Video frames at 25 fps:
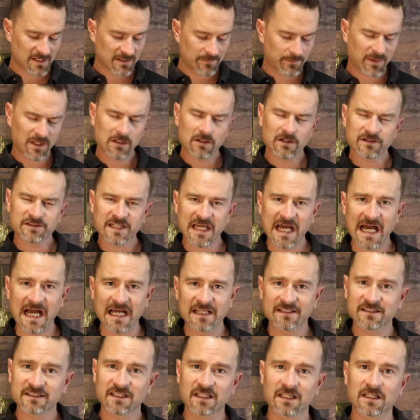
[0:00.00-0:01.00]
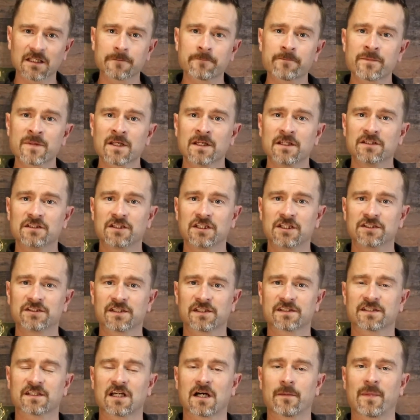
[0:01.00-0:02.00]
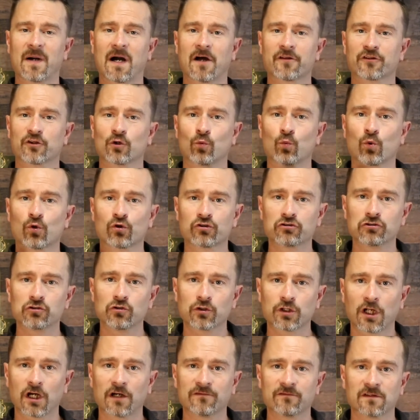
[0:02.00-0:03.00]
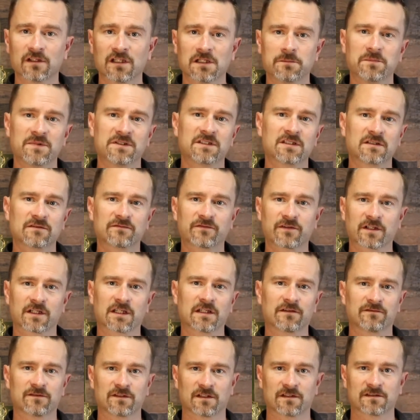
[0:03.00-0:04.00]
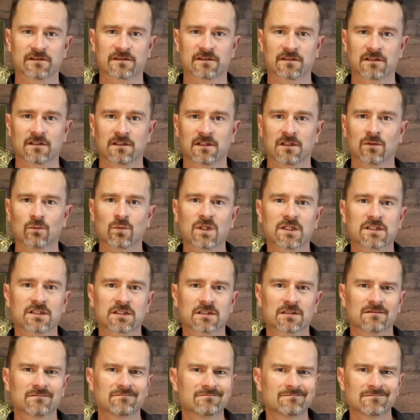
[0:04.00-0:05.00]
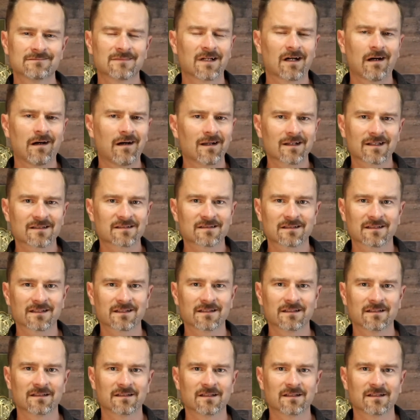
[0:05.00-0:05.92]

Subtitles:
Peter's asking Jesus about the world of limited forgiveness, which, honestly,